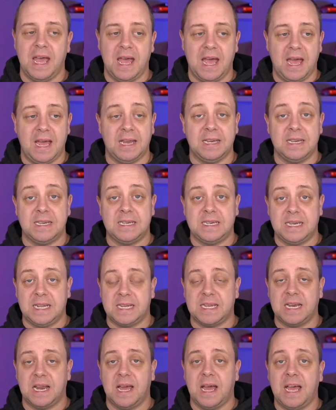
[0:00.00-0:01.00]
And
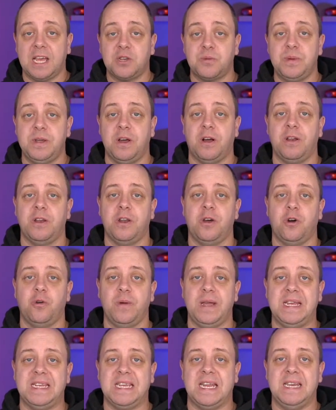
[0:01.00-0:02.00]
Tesla, as we all know,
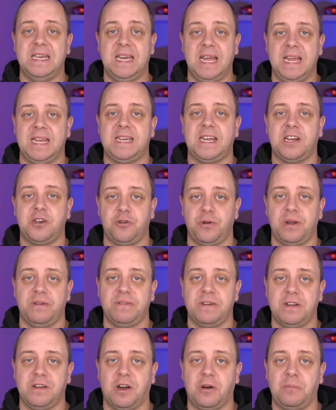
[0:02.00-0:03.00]
is a
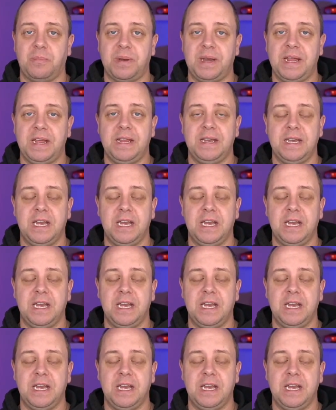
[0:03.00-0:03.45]
data-driven company.